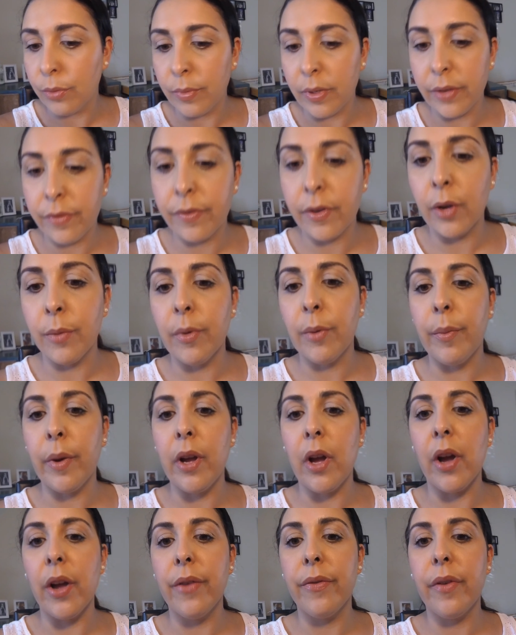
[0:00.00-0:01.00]
GoPro
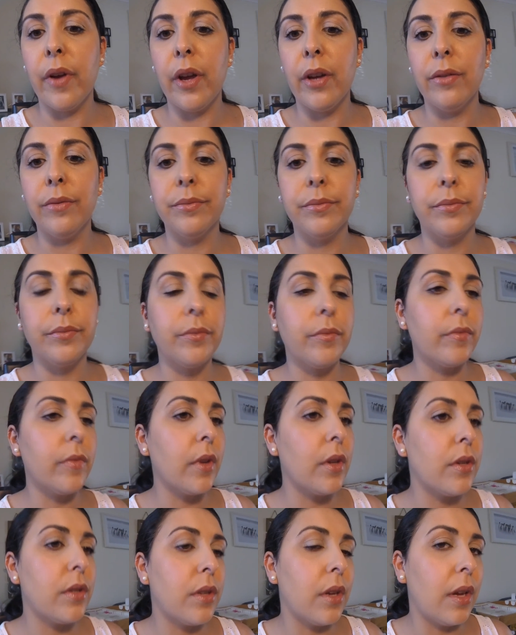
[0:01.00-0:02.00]
camera. I normally film
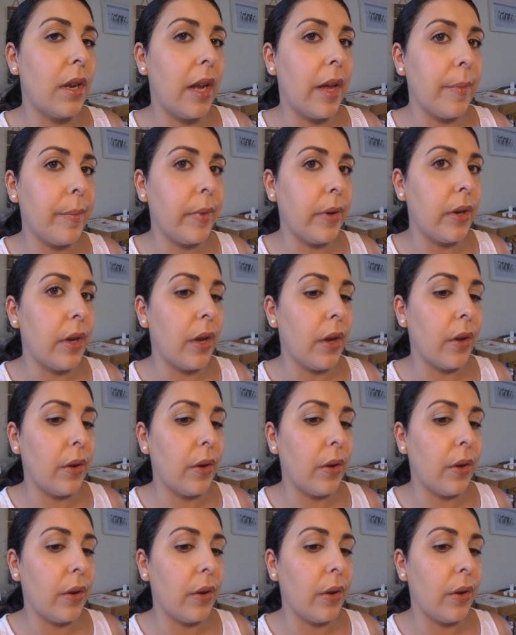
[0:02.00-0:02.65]
on my iPhone,